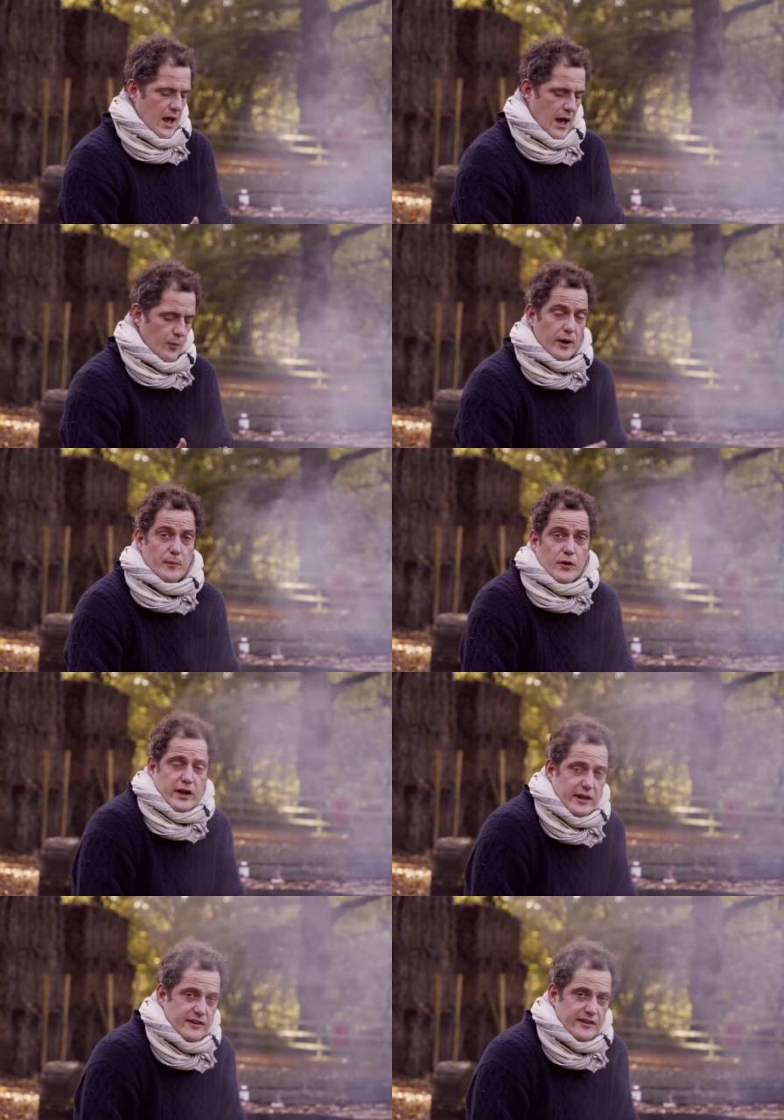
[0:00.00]
And what I'm
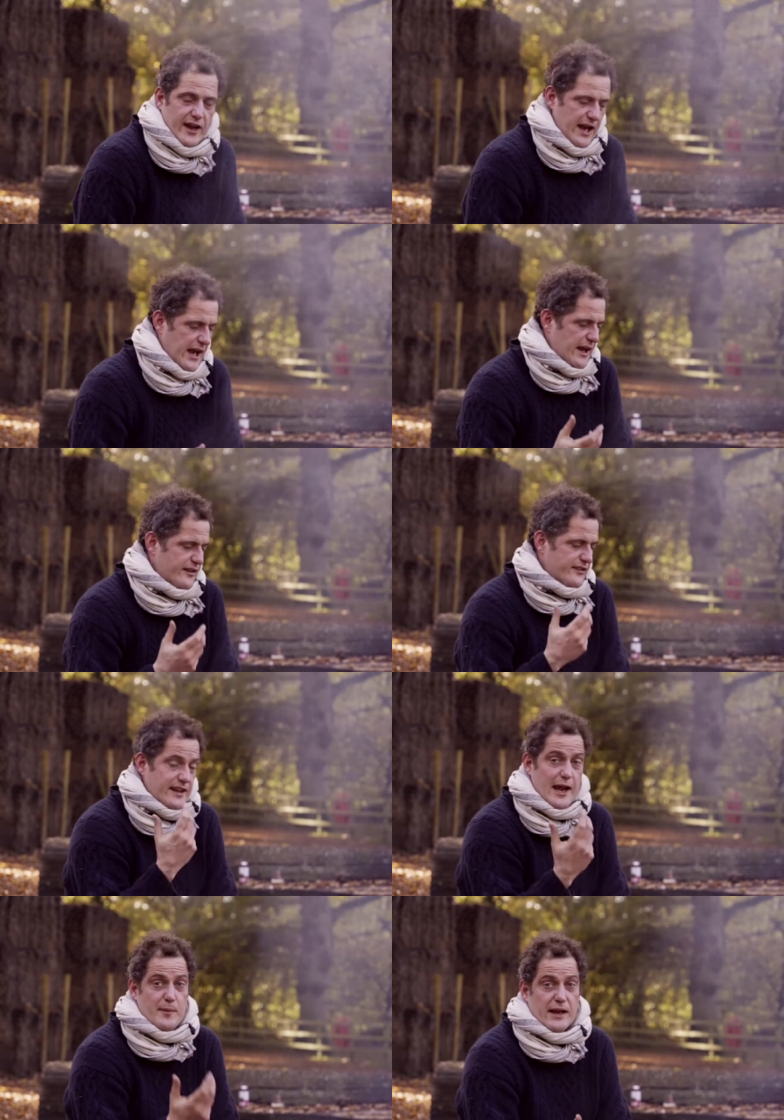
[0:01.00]
cooking today is
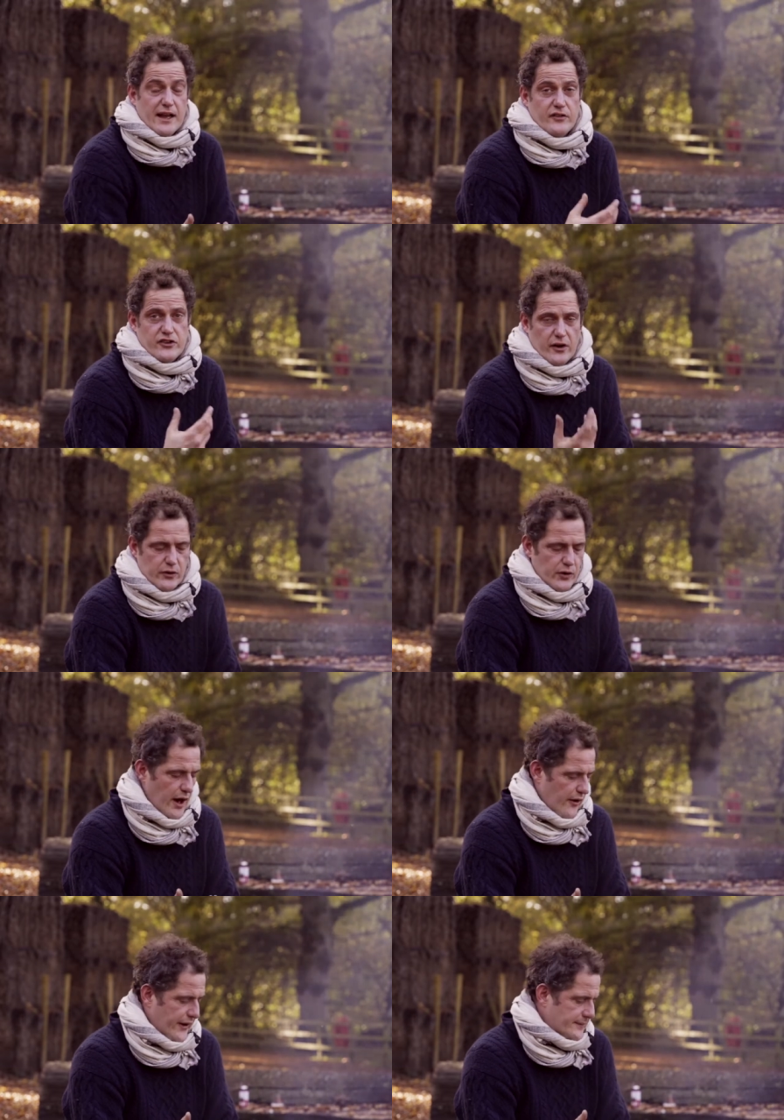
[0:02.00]
namely a jungle
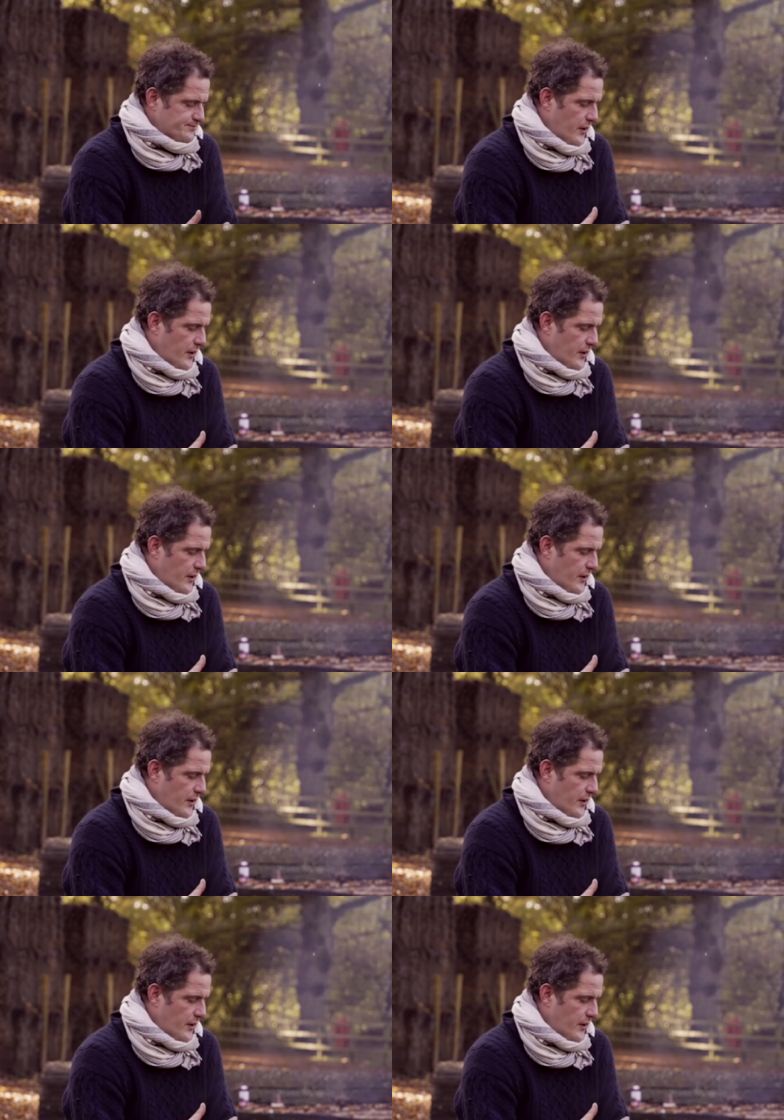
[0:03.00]
curry.